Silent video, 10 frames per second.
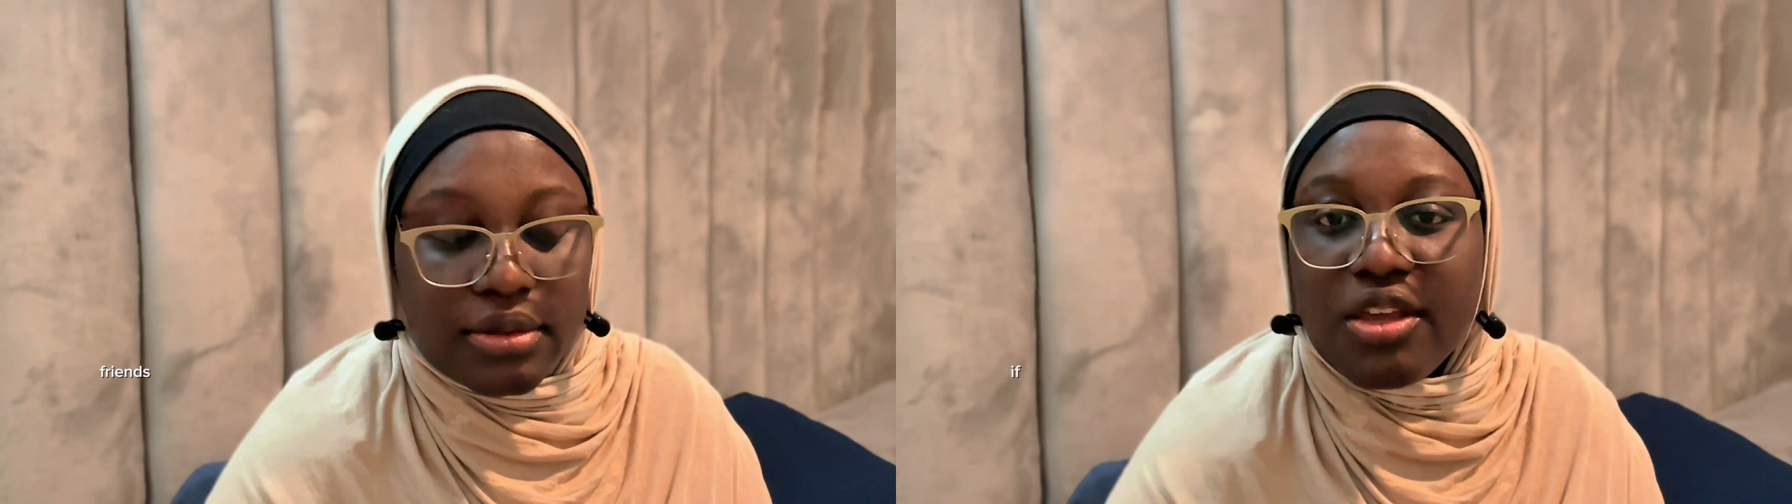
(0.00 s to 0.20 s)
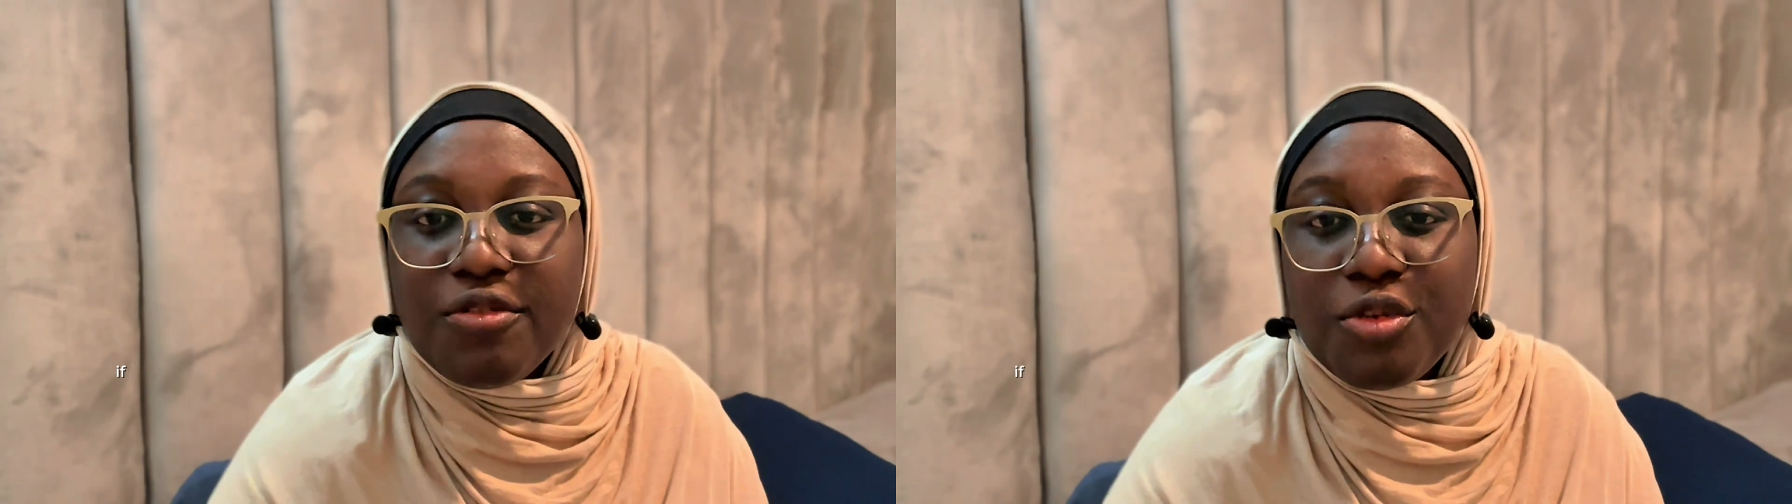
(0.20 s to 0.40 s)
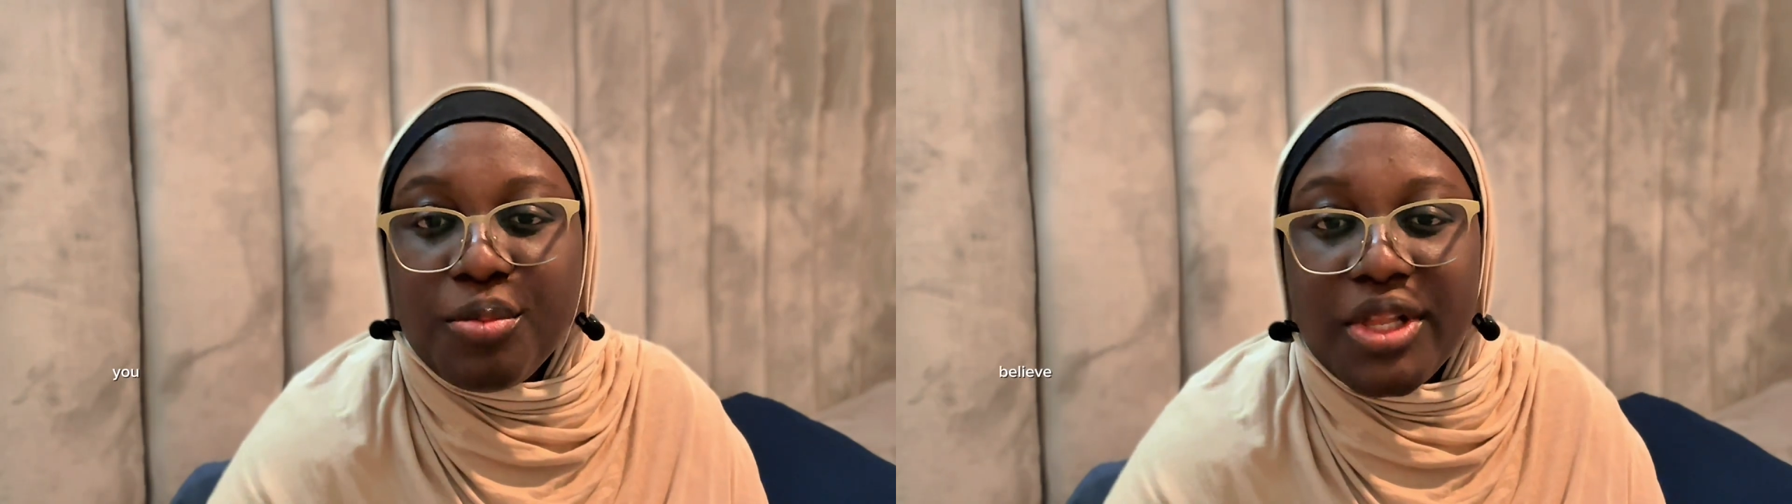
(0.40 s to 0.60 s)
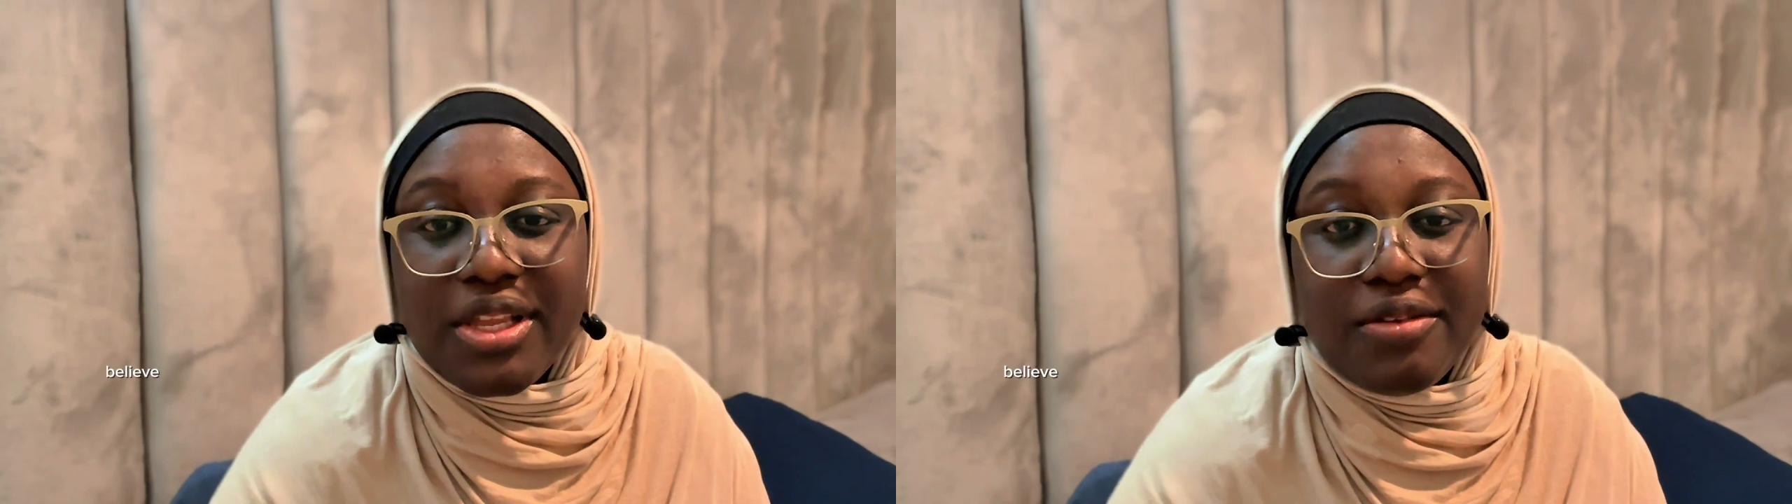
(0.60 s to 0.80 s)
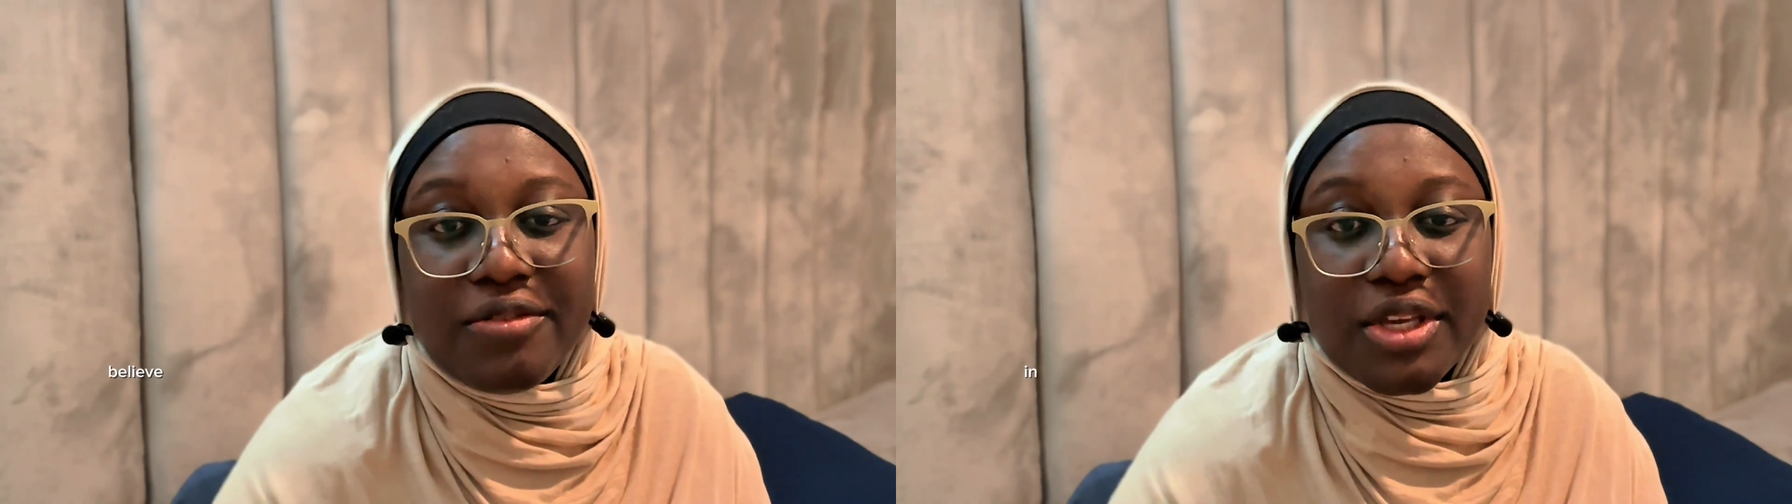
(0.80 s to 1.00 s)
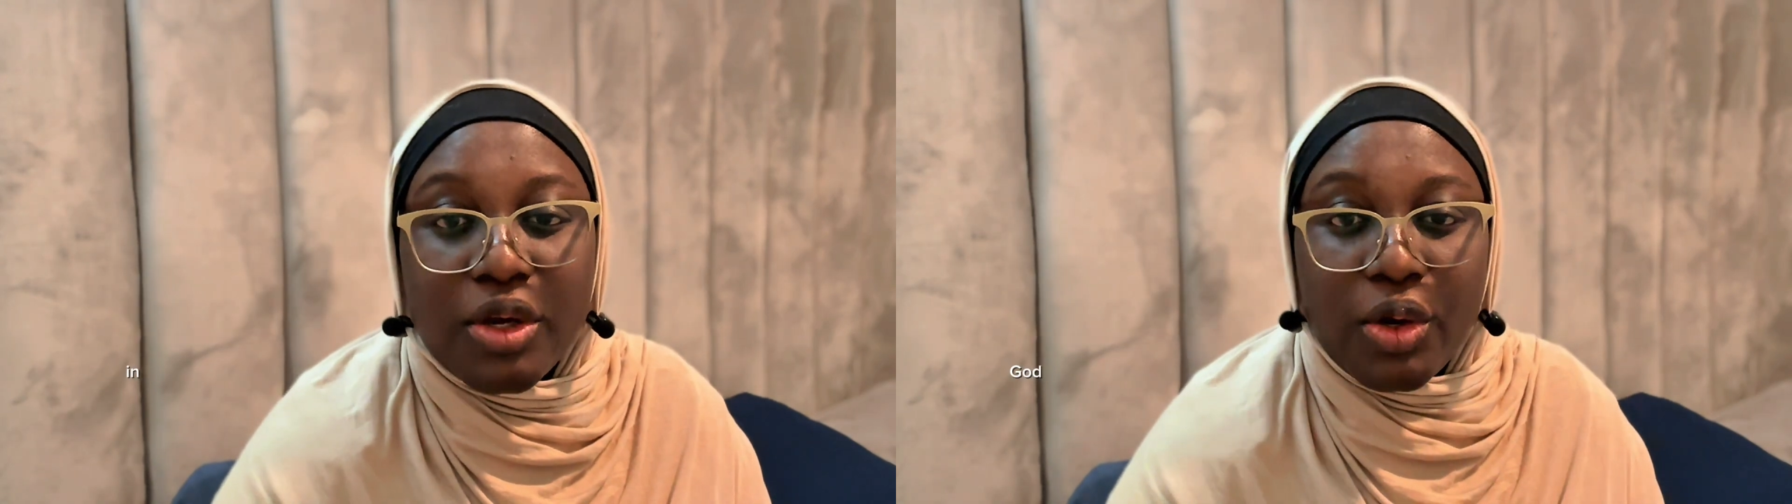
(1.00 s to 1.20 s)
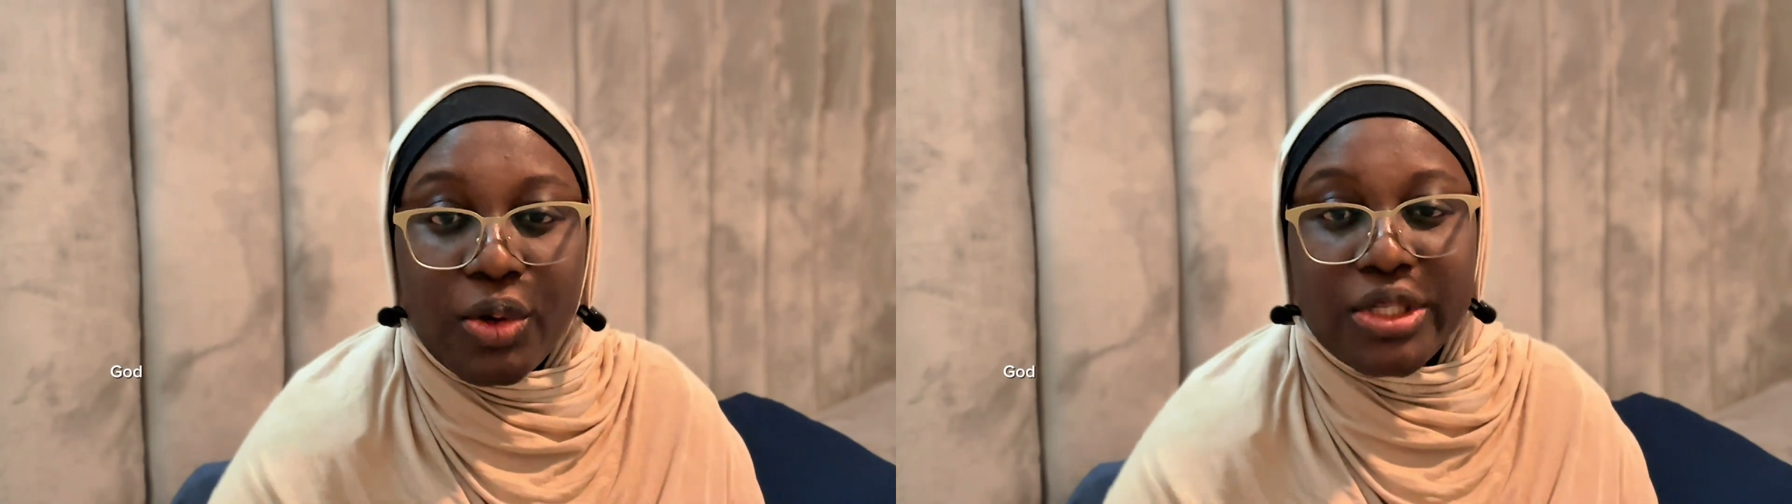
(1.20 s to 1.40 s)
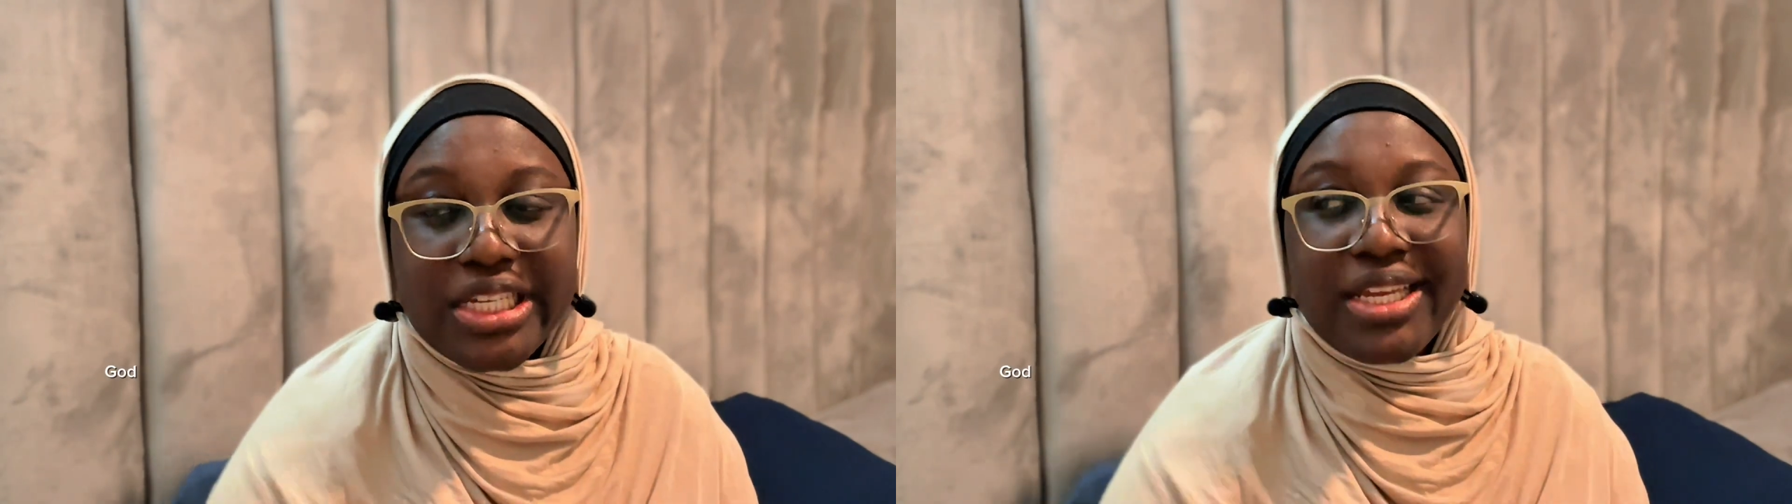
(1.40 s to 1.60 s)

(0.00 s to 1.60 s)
if you believe in God